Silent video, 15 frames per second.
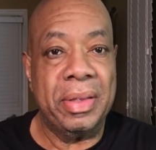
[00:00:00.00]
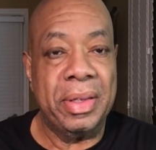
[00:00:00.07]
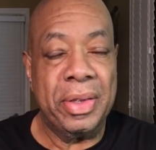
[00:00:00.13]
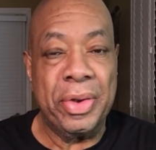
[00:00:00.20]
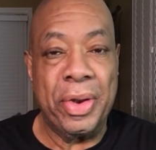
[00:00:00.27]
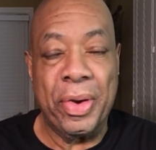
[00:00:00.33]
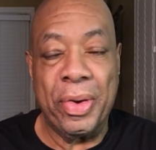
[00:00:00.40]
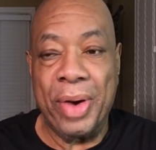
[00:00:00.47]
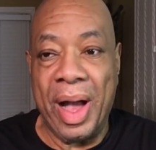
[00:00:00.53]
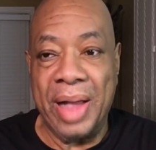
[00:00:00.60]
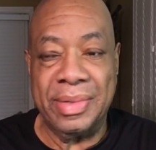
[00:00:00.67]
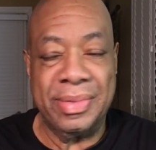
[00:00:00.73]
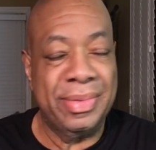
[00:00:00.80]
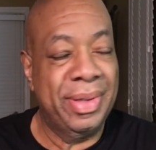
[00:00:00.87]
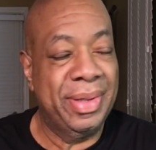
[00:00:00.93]
You know,
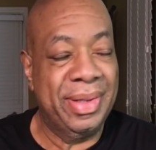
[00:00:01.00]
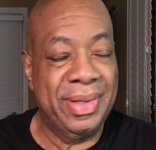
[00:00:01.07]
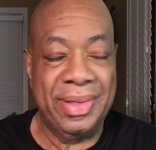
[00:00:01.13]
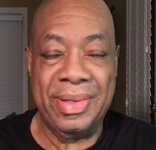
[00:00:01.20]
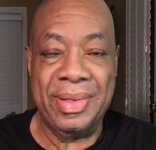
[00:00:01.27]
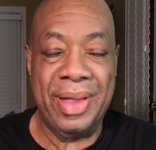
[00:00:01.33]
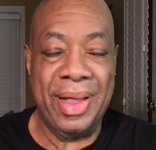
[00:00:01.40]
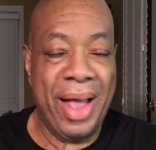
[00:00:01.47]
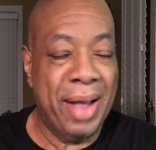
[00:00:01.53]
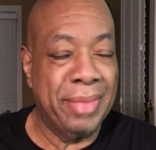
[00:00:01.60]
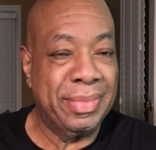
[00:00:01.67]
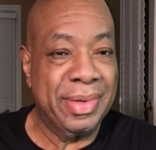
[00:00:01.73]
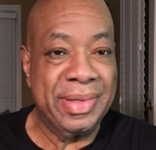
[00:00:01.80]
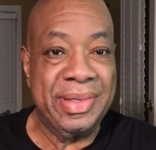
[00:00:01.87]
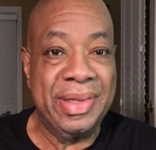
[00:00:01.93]

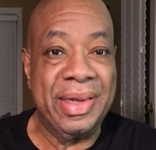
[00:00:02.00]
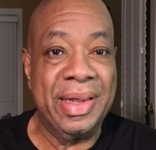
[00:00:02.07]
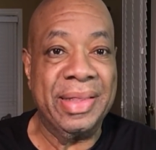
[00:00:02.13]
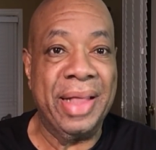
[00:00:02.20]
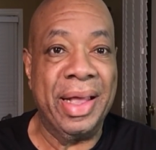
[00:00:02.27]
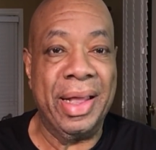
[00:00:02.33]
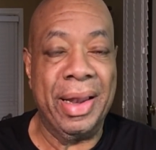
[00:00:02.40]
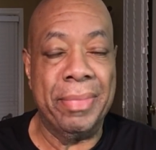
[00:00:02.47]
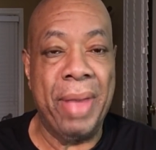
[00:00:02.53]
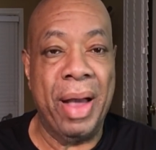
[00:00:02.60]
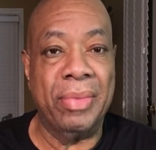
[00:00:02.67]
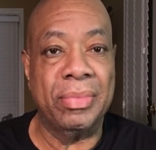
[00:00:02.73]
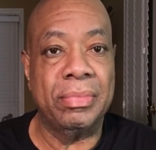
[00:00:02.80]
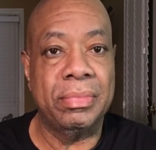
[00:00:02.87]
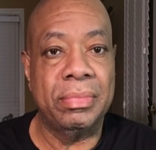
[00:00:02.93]
I'm just sitting there thinking
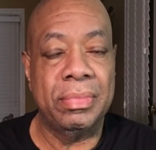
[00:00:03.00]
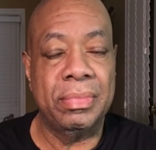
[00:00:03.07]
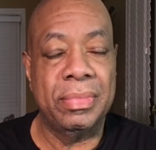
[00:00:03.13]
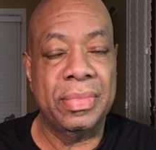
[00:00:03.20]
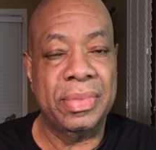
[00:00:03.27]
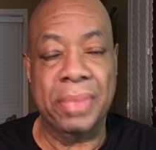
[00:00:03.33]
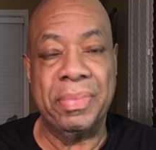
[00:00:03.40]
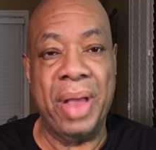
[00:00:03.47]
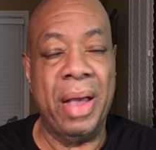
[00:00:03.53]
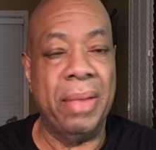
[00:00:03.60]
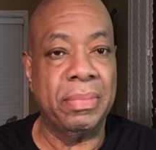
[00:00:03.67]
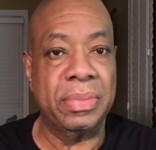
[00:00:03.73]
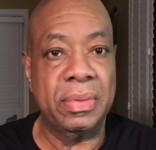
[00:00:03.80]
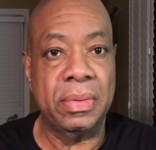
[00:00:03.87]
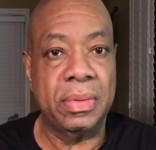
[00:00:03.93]
about
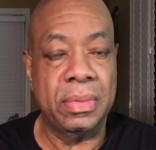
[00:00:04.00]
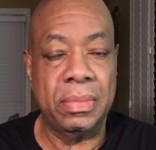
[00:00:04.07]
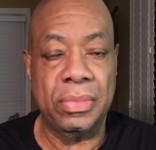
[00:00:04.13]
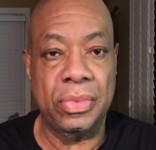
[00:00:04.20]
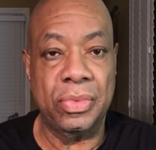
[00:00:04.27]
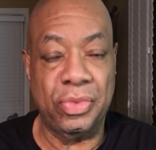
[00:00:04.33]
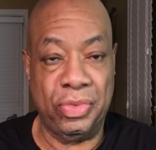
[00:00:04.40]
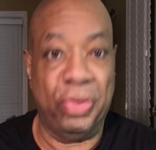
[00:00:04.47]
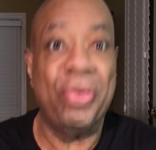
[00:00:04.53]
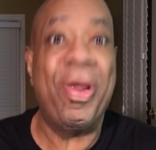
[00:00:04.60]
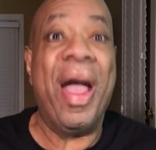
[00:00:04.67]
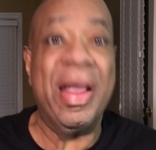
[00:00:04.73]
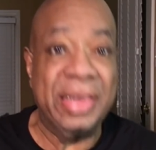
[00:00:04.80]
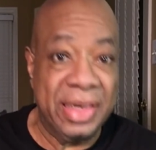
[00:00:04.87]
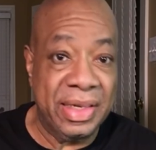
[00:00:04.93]
sometimes
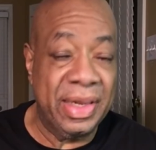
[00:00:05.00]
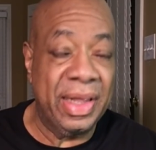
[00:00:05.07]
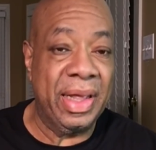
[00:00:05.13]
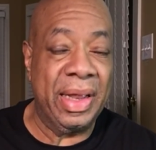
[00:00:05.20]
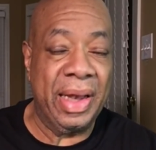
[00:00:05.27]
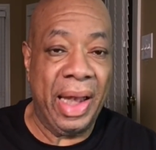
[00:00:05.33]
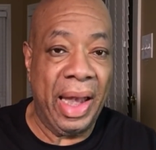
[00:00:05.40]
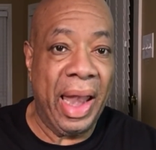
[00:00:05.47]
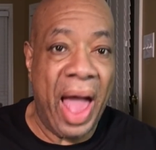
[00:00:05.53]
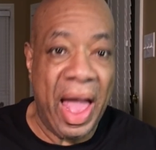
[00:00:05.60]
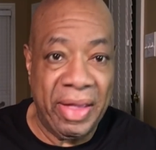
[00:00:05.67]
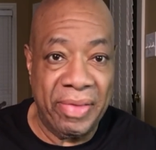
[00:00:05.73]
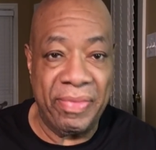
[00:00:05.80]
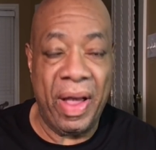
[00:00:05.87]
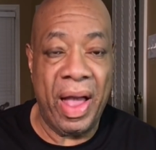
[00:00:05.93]
tragedy in
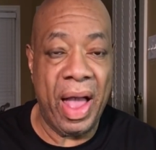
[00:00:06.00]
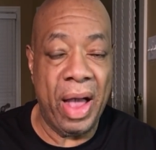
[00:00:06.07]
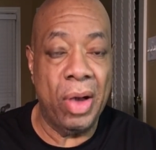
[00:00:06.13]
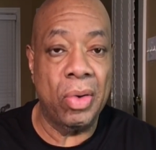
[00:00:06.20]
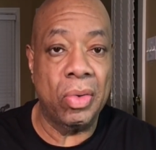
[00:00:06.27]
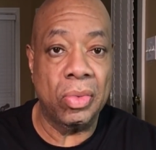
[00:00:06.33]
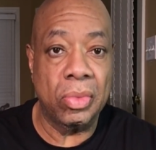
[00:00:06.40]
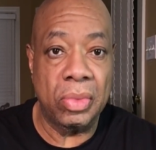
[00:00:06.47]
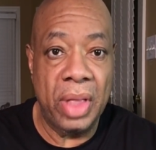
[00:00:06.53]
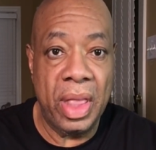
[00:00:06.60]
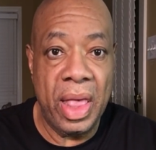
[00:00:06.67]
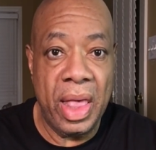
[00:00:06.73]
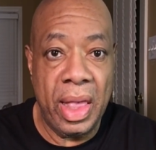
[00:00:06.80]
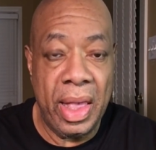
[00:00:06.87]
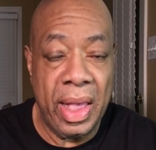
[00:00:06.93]
life, how
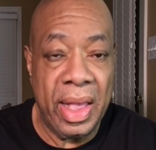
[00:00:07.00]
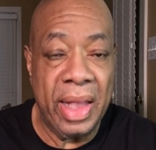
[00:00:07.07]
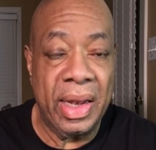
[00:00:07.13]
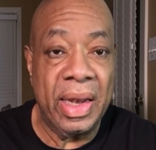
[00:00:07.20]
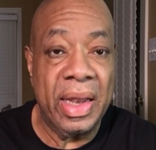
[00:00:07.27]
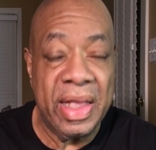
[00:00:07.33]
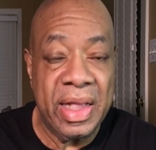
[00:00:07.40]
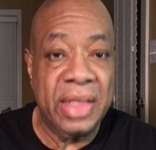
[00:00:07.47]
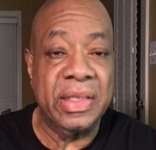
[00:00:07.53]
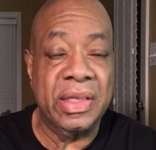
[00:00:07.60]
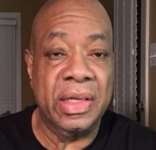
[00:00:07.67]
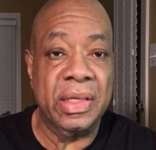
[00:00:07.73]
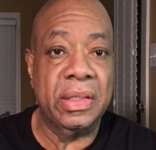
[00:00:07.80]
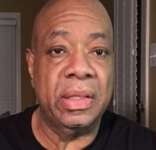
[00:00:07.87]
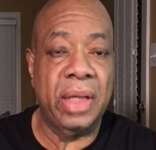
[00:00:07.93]
it leads
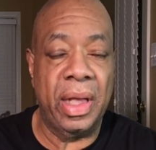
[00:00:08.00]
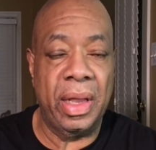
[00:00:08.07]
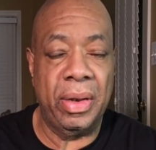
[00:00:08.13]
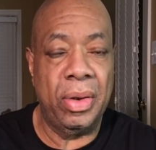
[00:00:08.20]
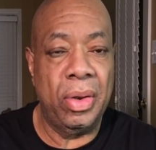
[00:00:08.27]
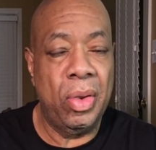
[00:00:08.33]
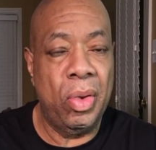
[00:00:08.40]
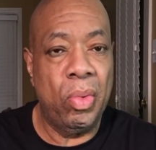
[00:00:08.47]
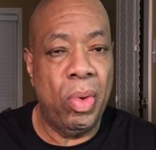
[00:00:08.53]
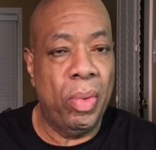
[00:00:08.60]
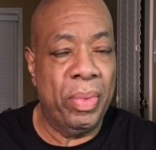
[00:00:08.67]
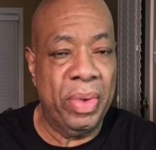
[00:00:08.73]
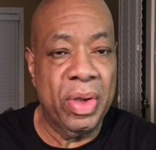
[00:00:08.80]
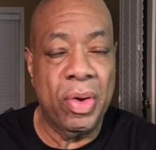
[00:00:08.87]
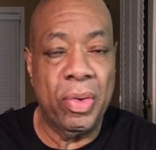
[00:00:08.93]
us and what
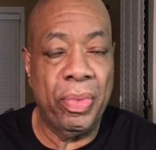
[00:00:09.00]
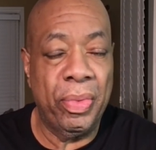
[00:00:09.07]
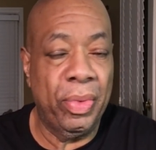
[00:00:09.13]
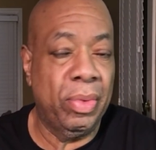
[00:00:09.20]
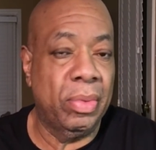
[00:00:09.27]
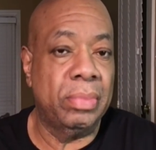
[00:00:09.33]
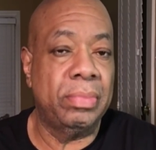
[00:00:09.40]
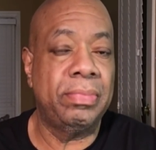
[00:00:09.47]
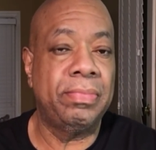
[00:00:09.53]
we go through.